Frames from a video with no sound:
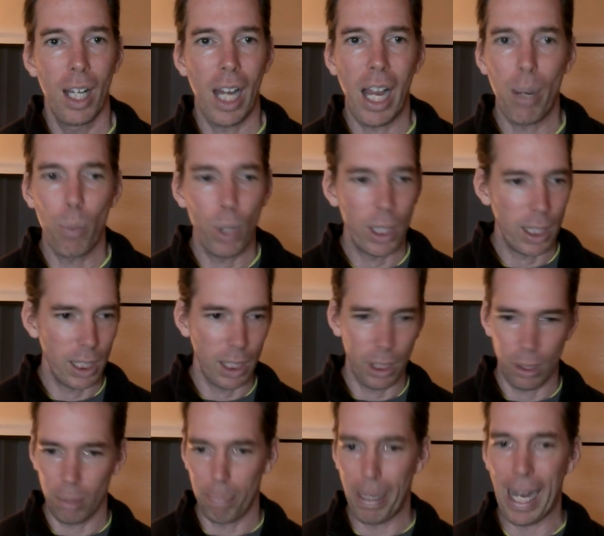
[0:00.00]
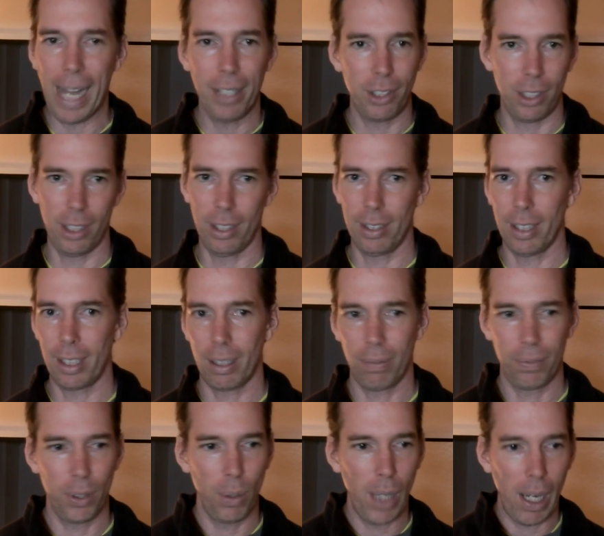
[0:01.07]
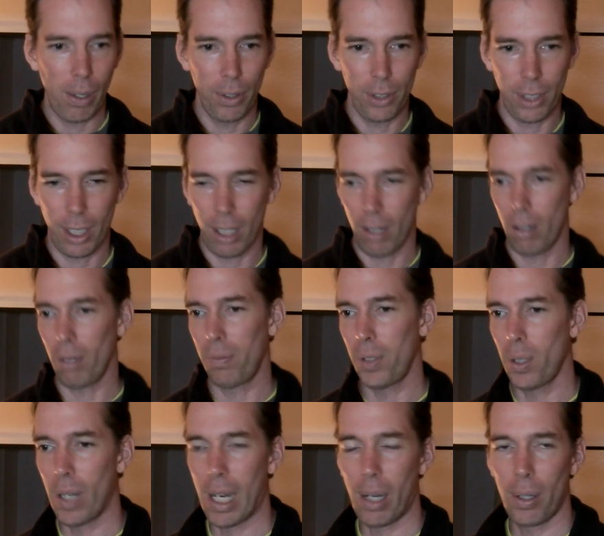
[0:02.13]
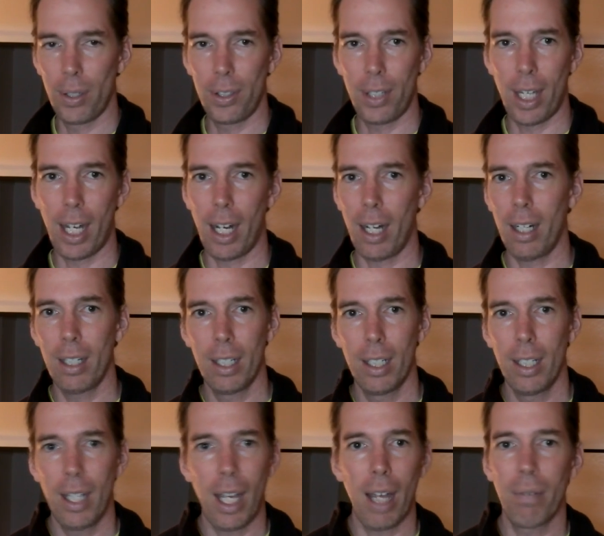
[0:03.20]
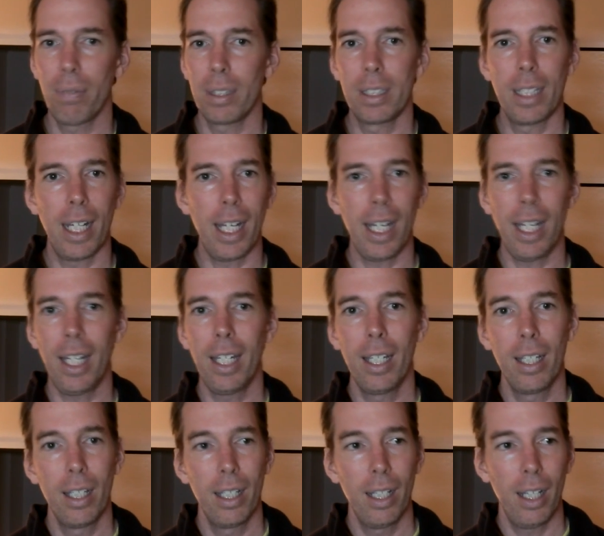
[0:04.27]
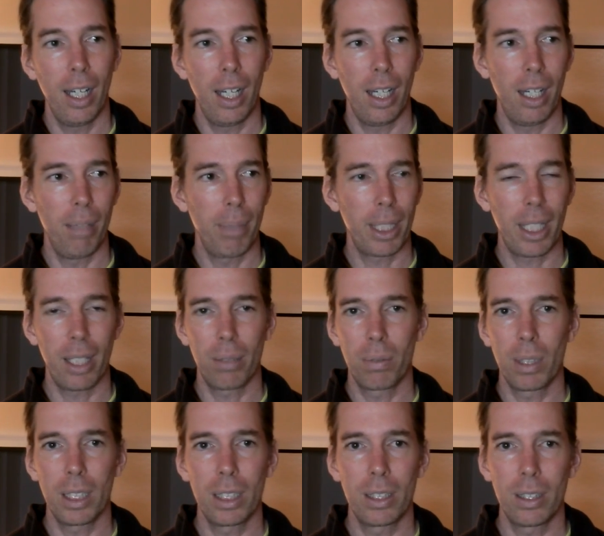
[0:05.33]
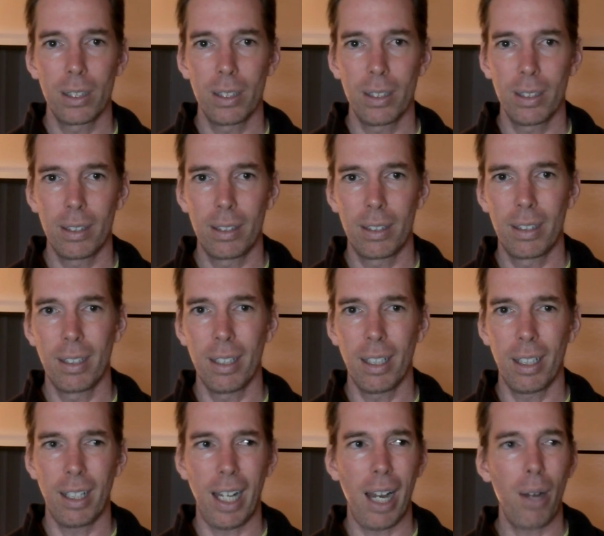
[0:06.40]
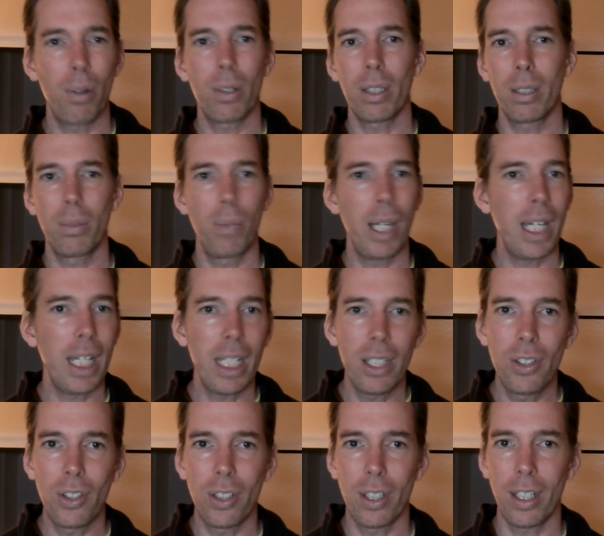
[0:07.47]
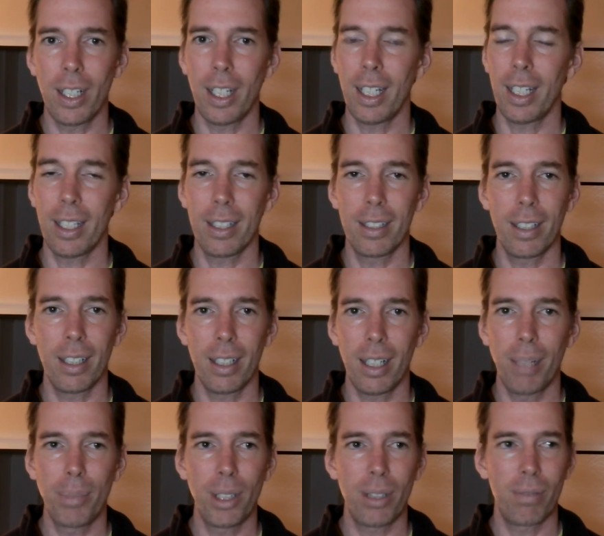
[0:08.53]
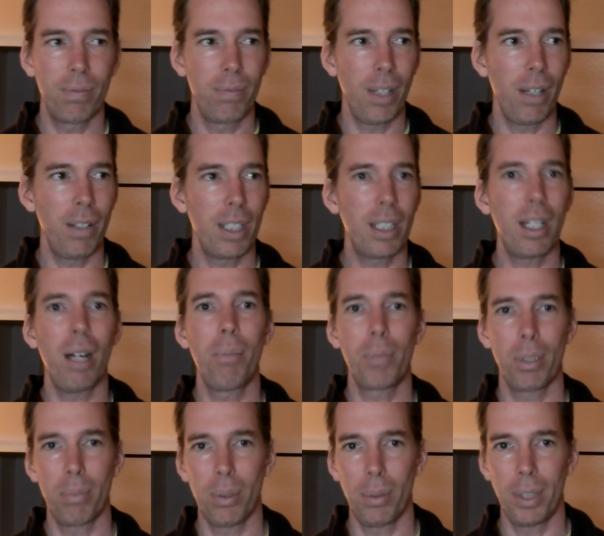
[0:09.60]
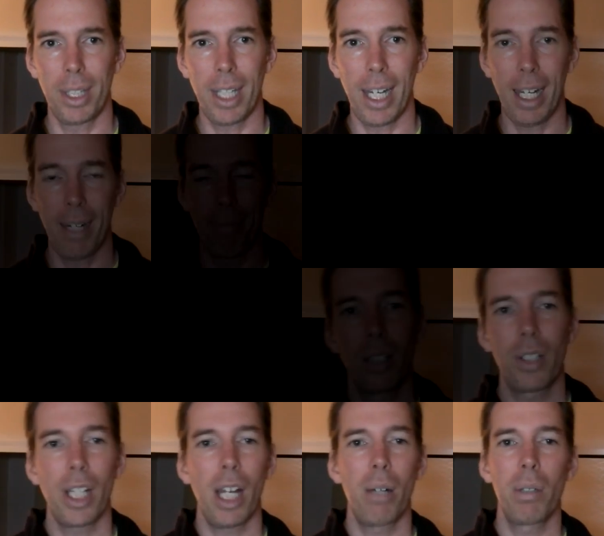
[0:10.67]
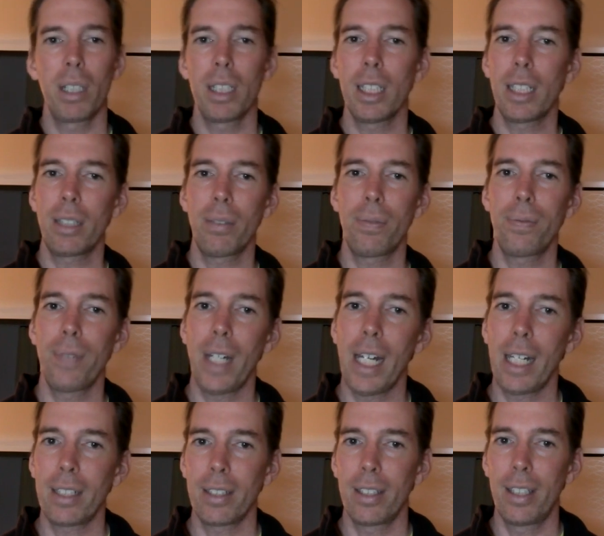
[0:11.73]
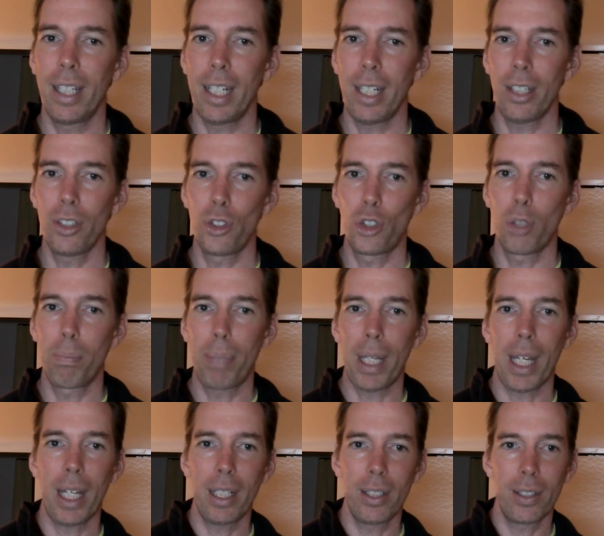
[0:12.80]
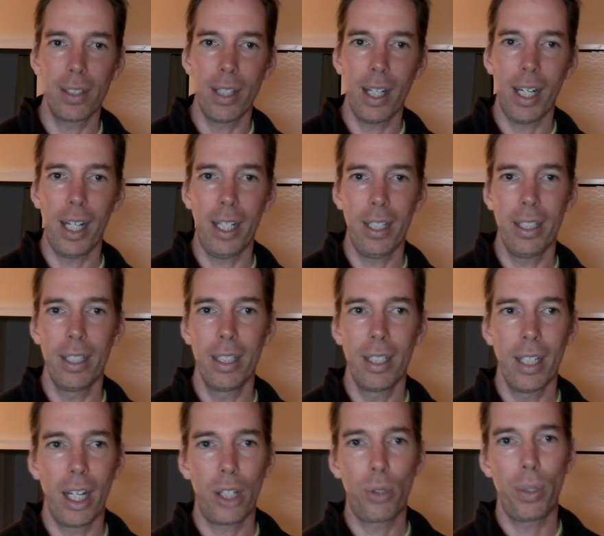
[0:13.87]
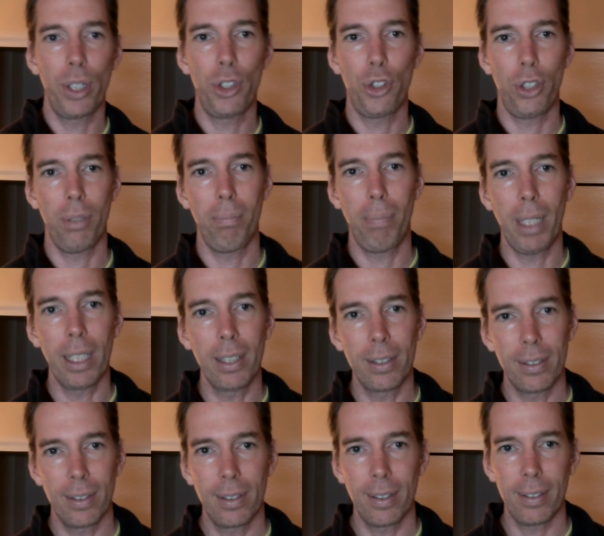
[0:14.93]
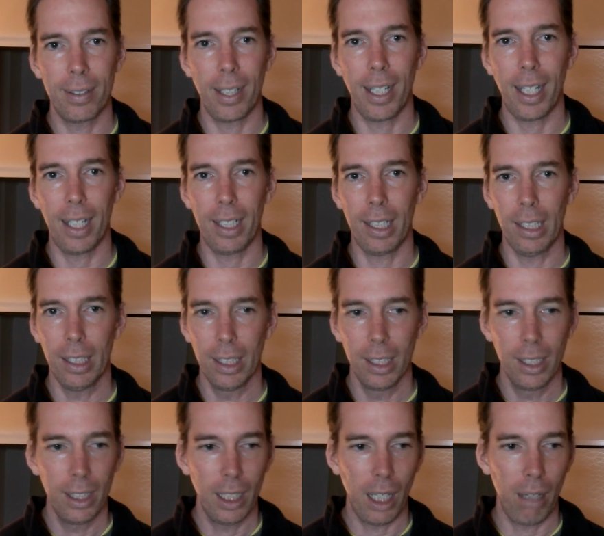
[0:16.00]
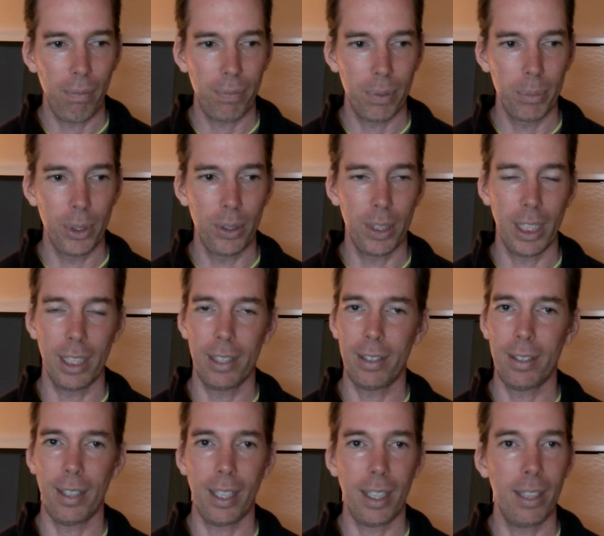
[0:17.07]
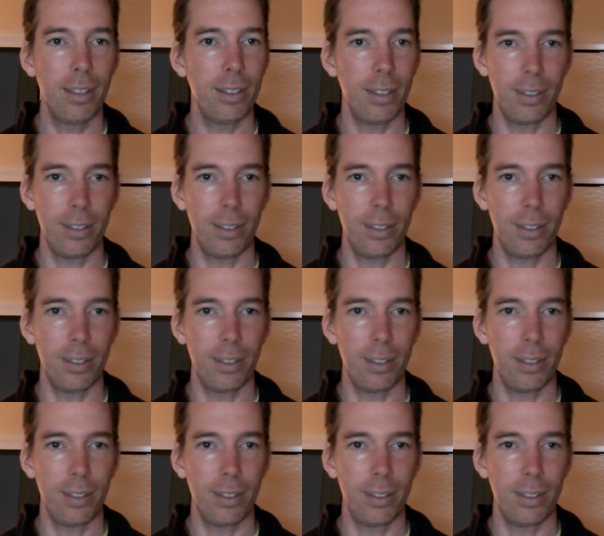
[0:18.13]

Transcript: I work in little patches, like a few hours here, a few hours there every day. I got a really good hourly wage, and I'm just very comfortable with that. Okay, I really like the fact that Japan is not a Christian-based society. I'm from the United States.